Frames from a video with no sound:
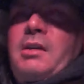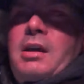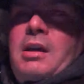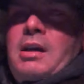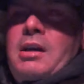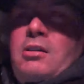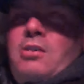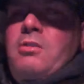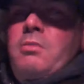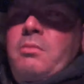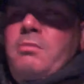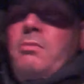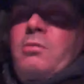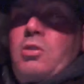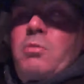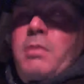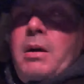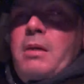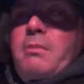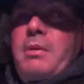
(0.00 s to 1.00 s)
and
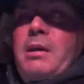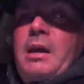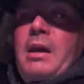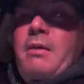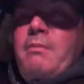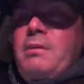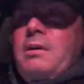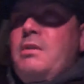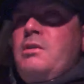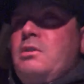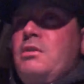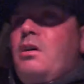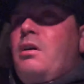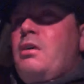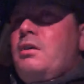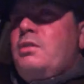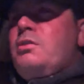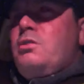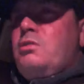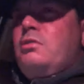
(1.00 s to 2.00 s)
you might be having these
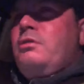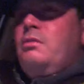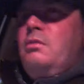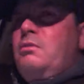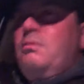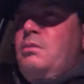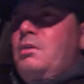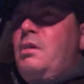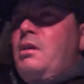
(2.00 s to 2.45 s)
thoughts too,